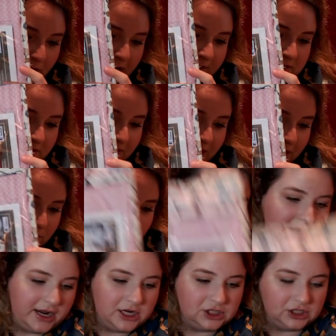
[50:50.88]
Craftivating
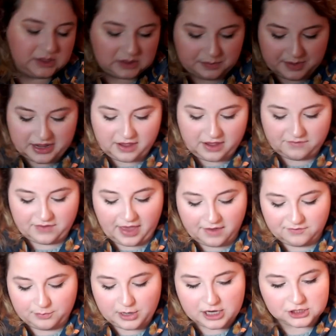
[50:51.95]
Creations BFF
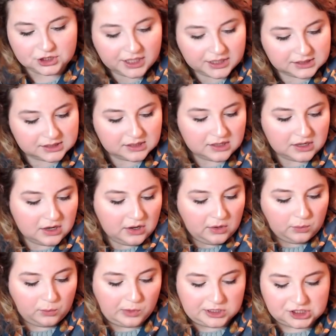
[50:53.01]
project,
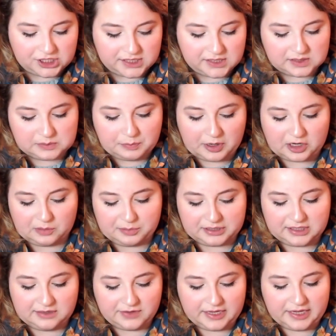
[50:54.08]
which is Butter
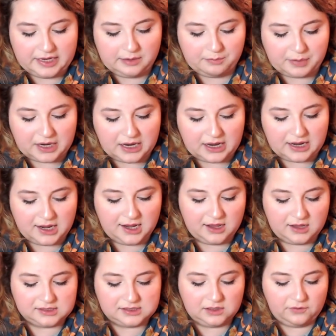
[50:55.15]
Believe It by
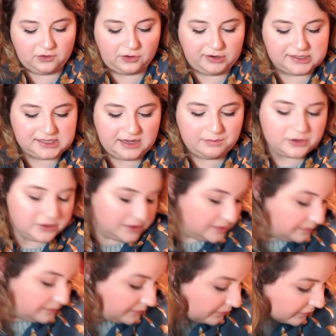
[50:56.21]
Silver Creek Samplers.
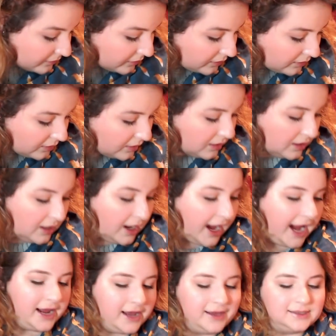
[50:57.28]

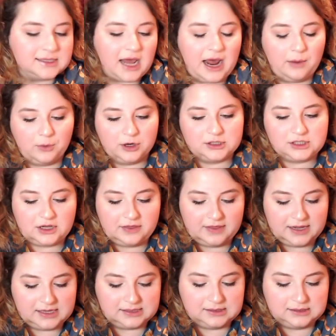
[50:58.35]
And I worked on
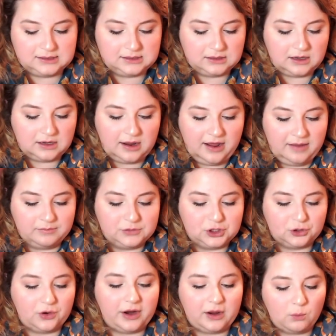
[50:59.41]
this
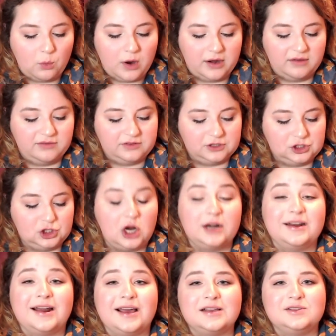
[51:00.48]
during one of Sean
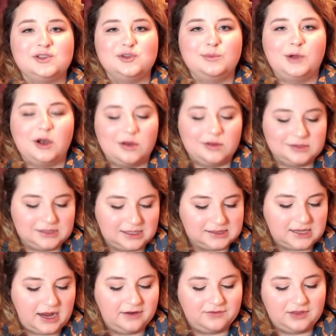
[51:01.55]
and I's Zoom calls. That's
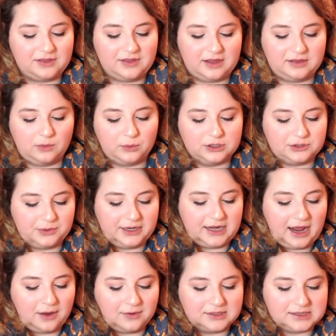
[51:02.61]
kind of the thing that we're doing
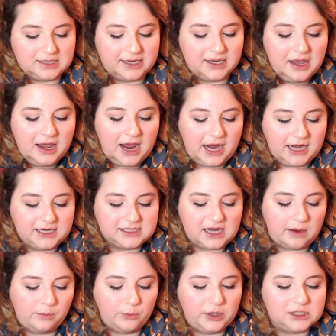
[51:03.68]
now, is like
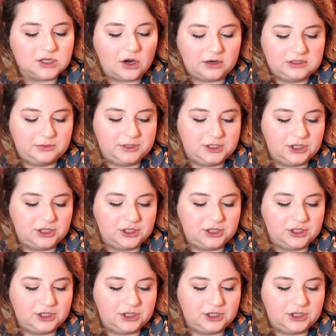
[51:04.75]
anytime we talk to each